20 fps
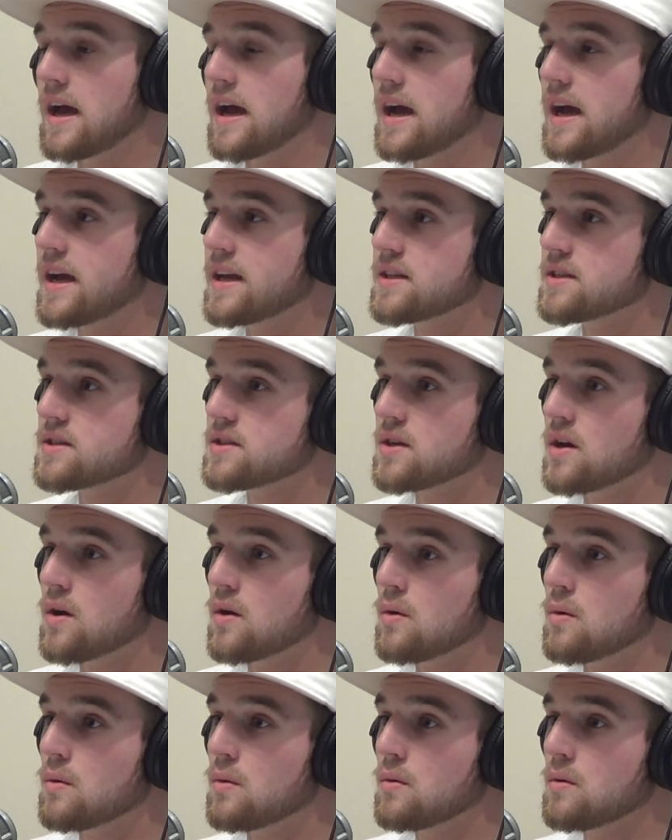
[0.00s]
And
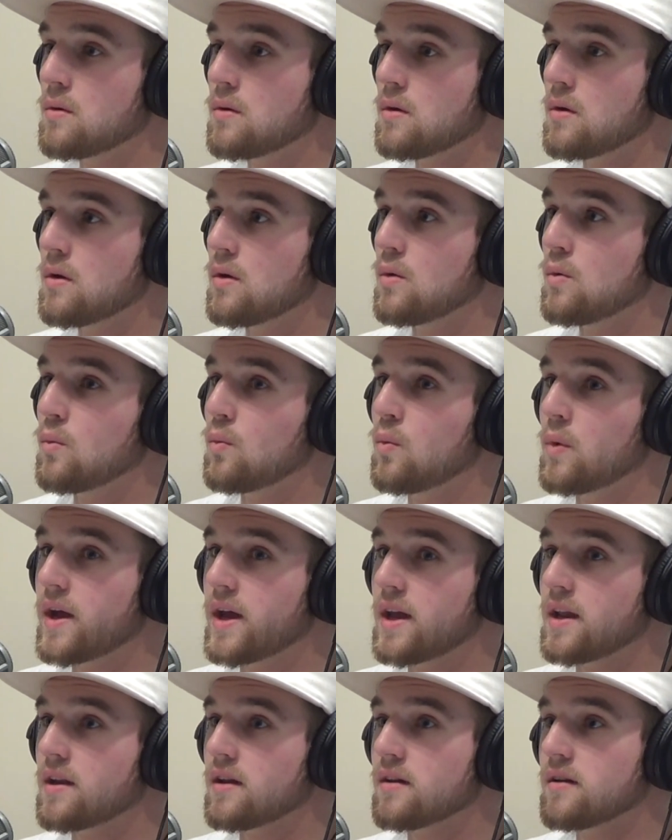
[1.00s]
so Amen.
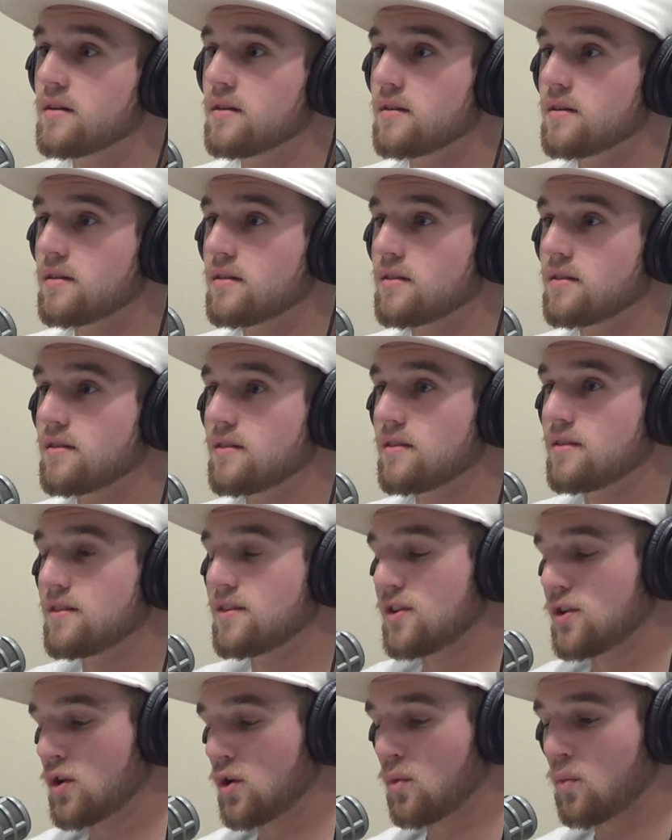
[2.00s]
When
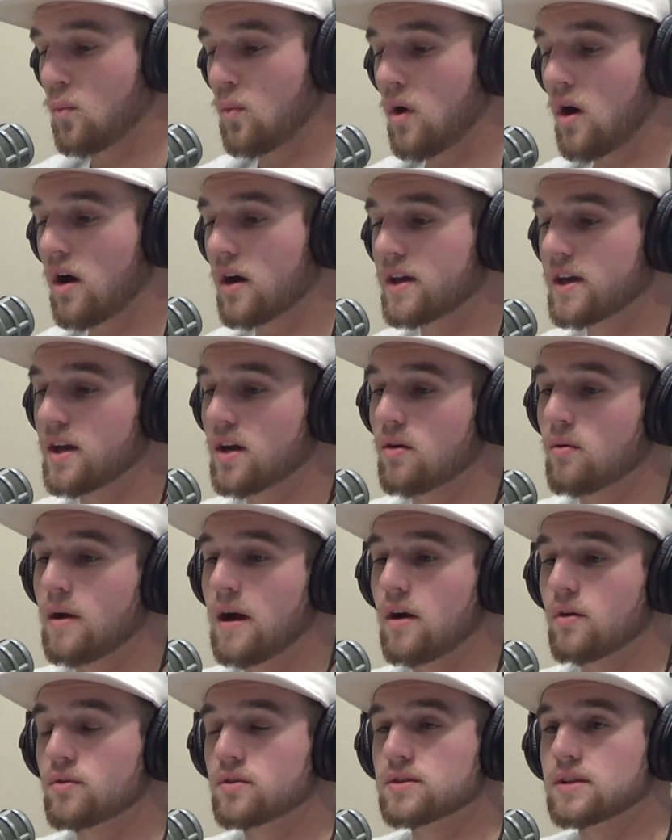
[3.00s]
you're walking
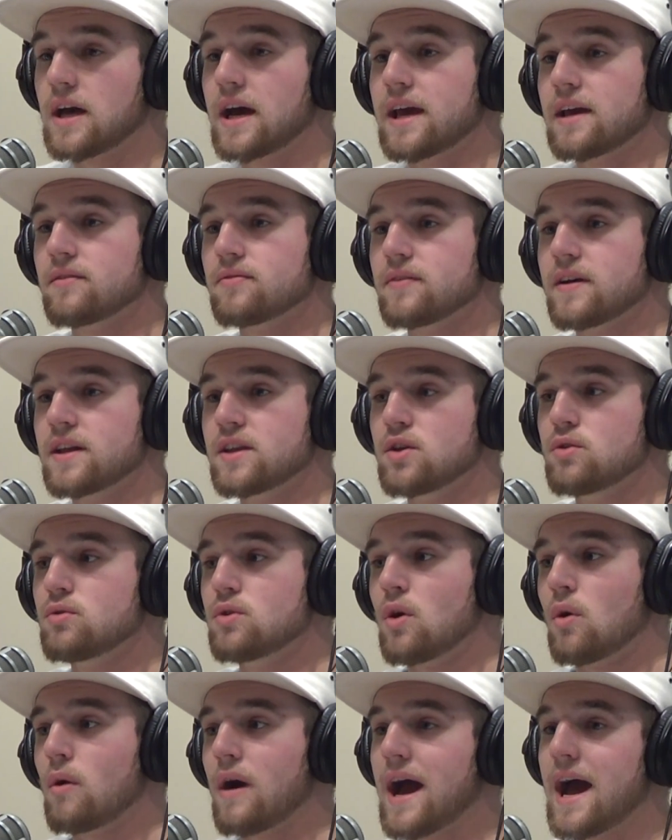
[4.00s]
around life and you
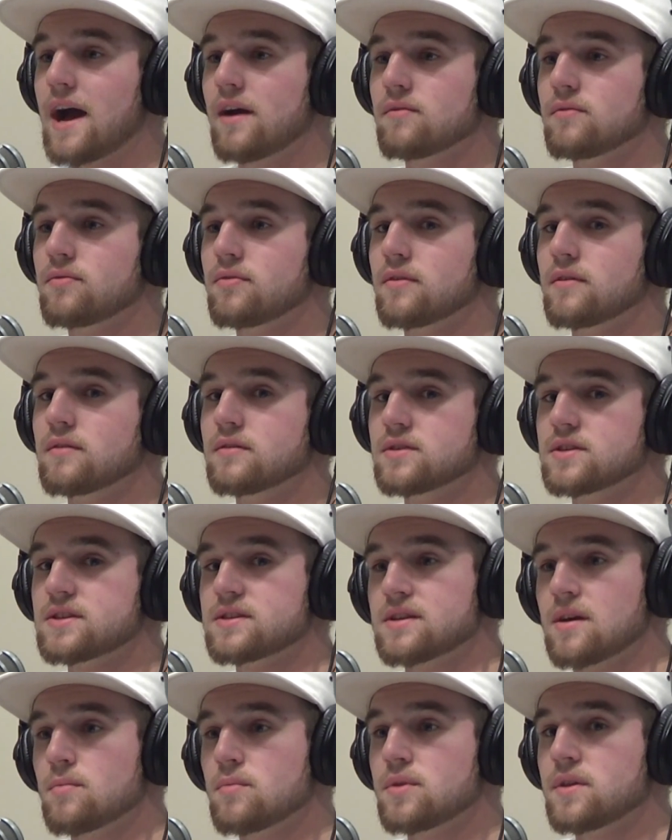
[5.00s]
don't have
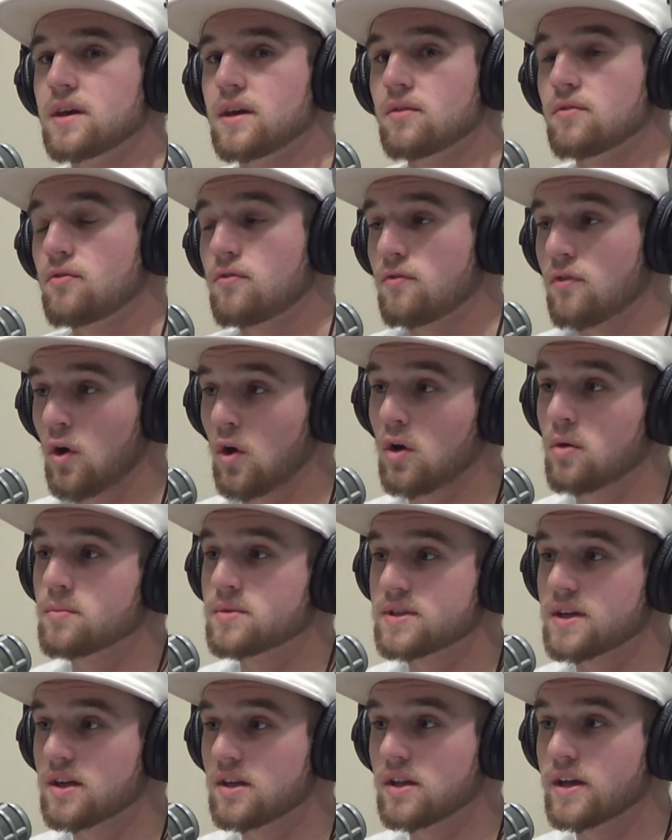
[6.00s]
something firm
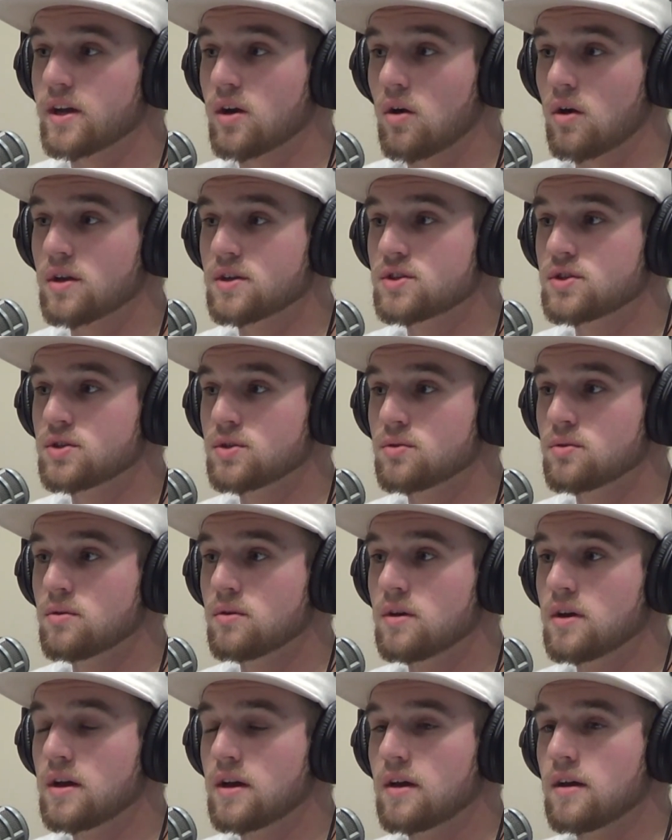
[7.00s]
to cling on to,
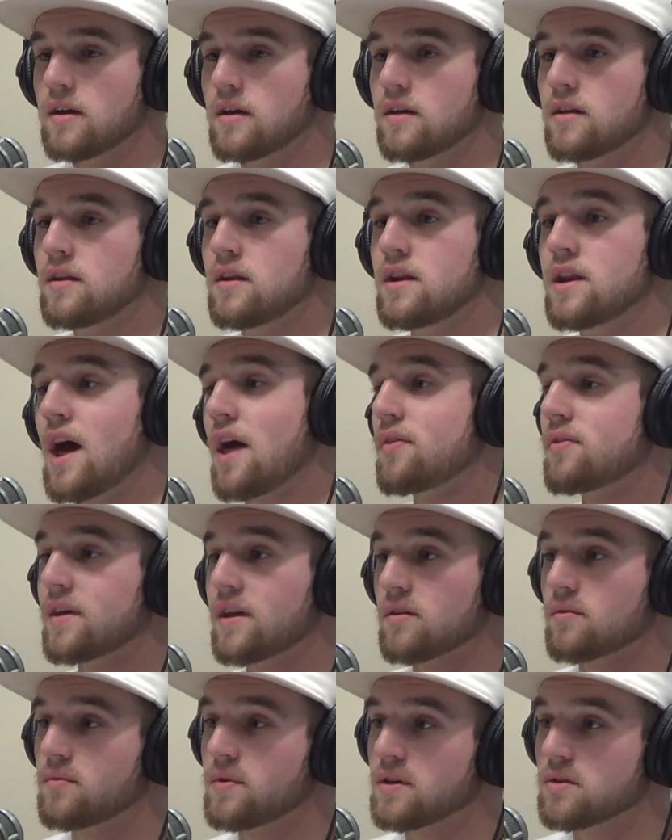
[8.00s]

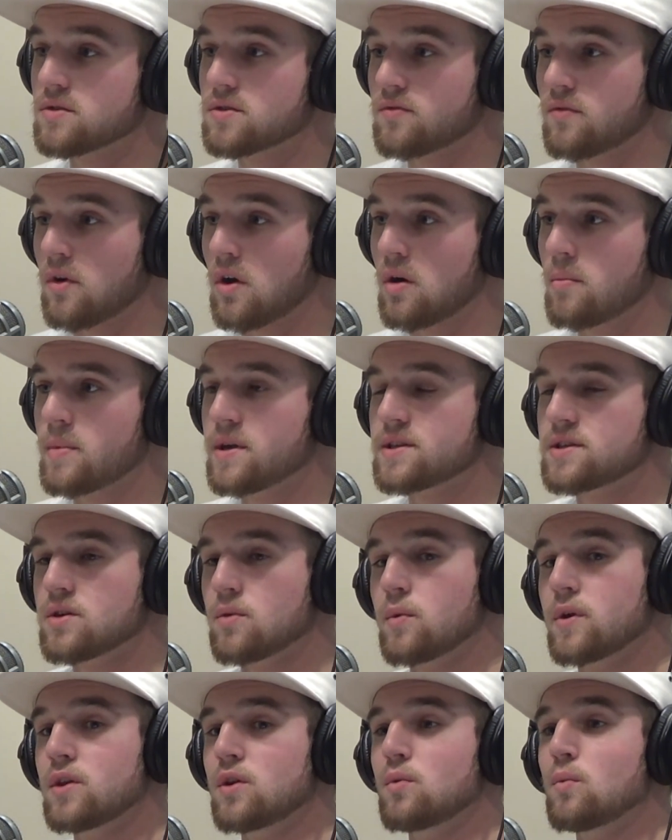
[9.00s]
nothing feels firm. And so
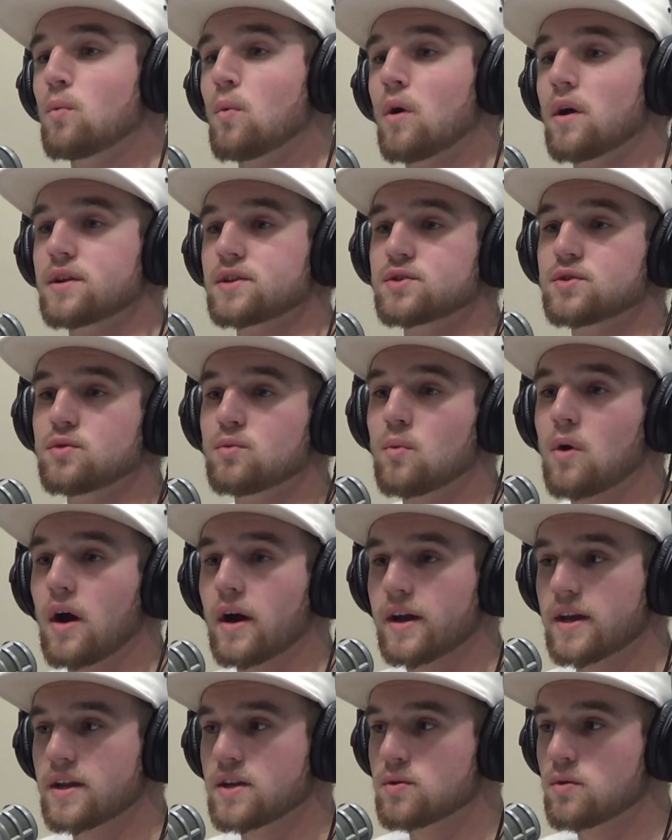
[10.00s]
when you want to
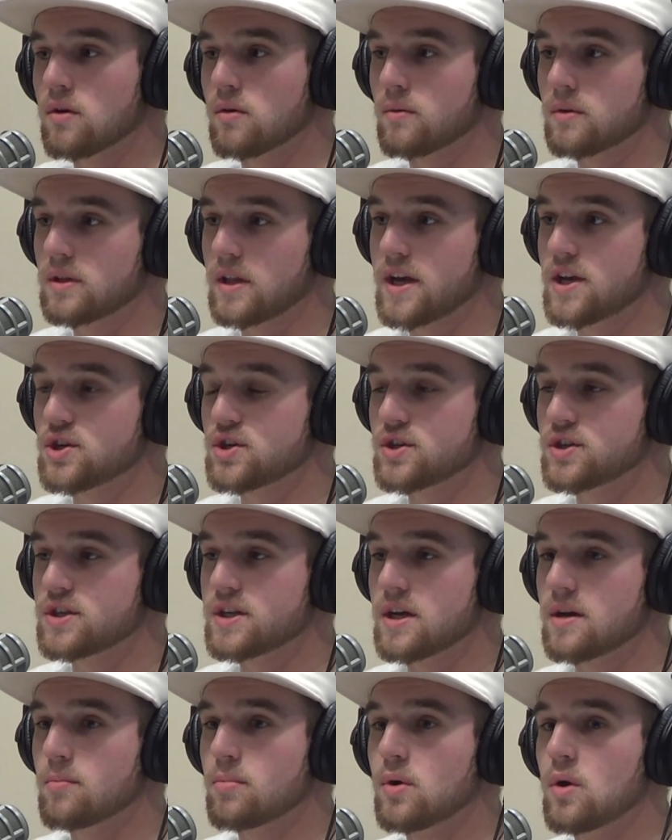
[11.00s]
walk into a
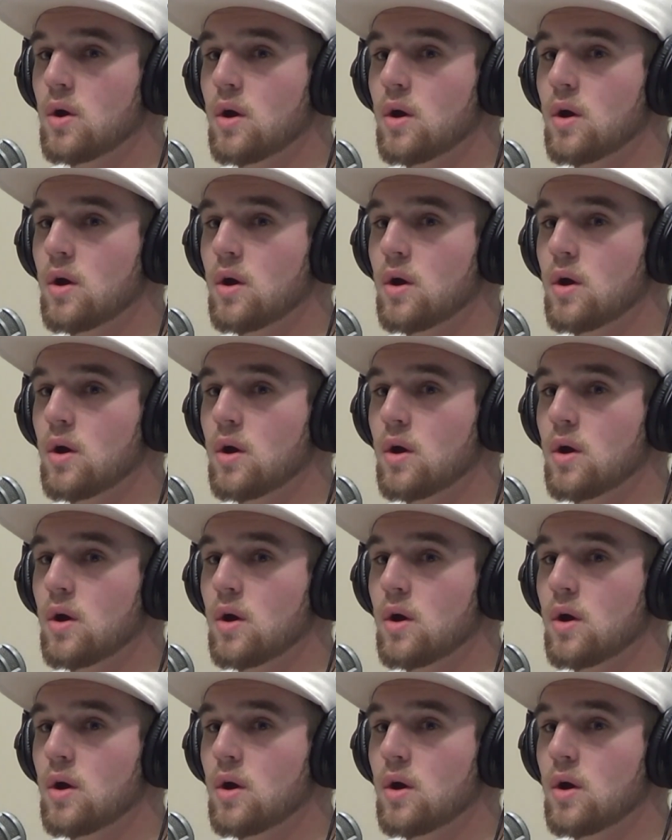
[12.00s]
relationship,